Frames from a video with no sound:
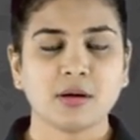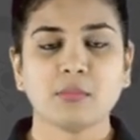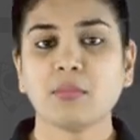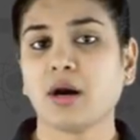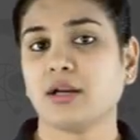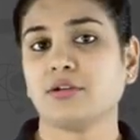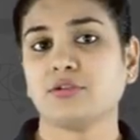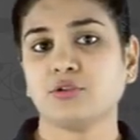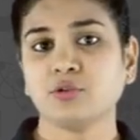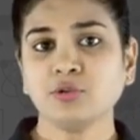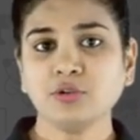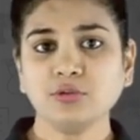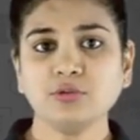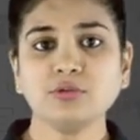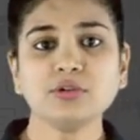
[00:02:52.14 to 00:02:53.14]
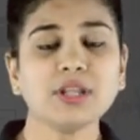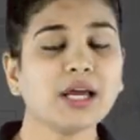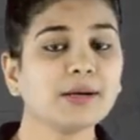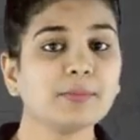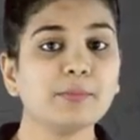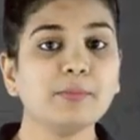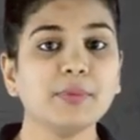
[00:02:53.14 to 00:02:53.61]
But do you know
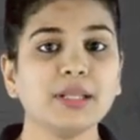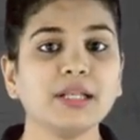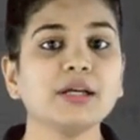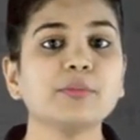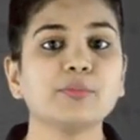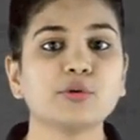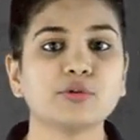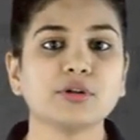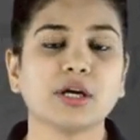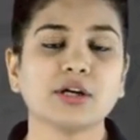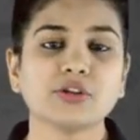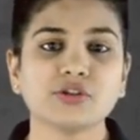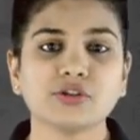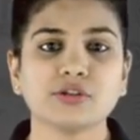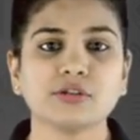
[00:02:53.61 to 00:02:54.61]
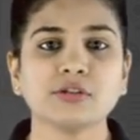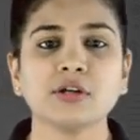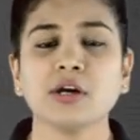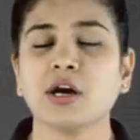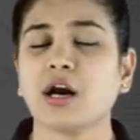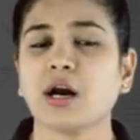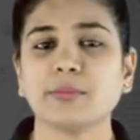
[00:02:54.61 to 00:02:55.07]
that milk production
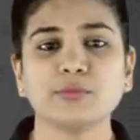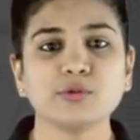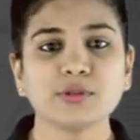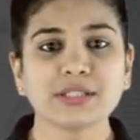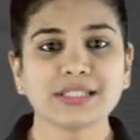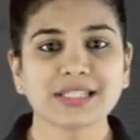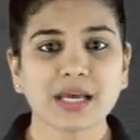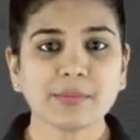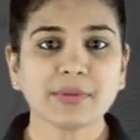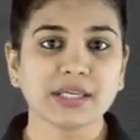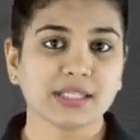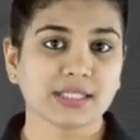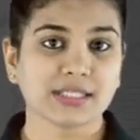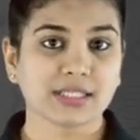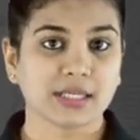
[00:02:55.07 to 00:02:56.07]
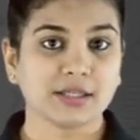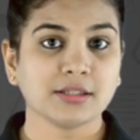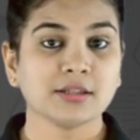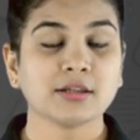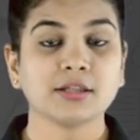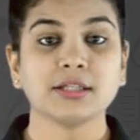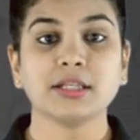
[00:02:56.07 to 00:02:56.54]
up to some
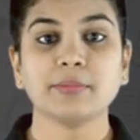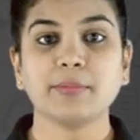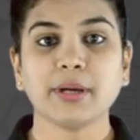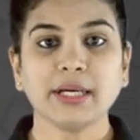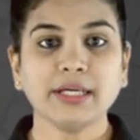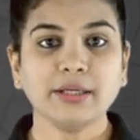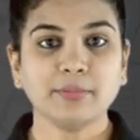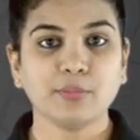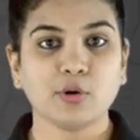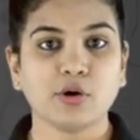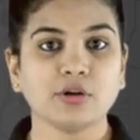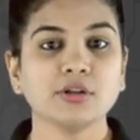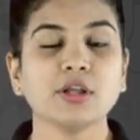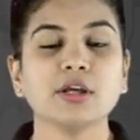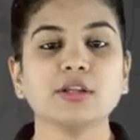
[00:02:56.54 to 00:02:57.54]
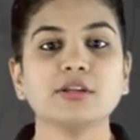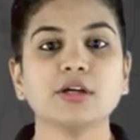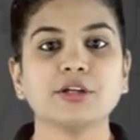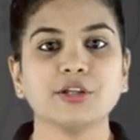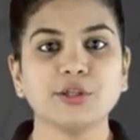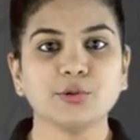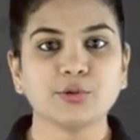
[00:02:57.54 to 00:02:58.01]
extent depend upon the
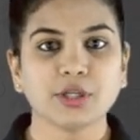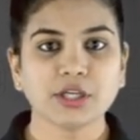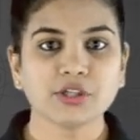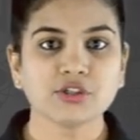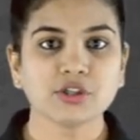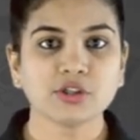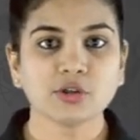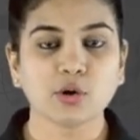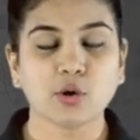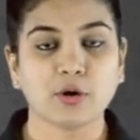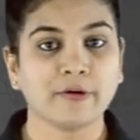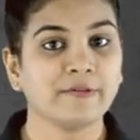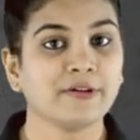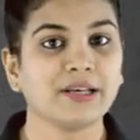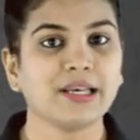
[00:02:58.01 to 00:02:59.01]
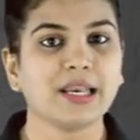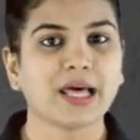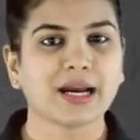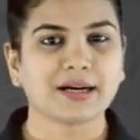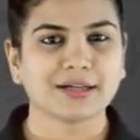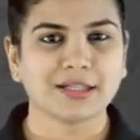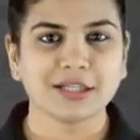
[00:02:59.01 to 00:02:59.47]
duration of
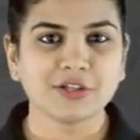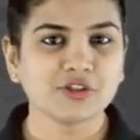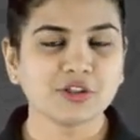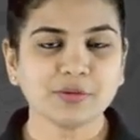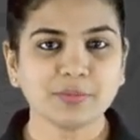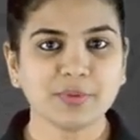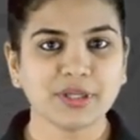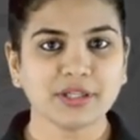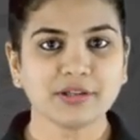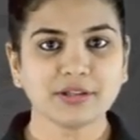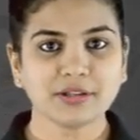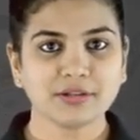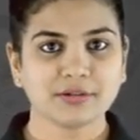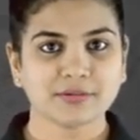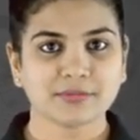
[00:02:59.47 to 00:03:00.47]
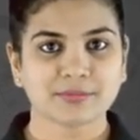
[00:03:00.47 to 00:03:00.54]
lactation period?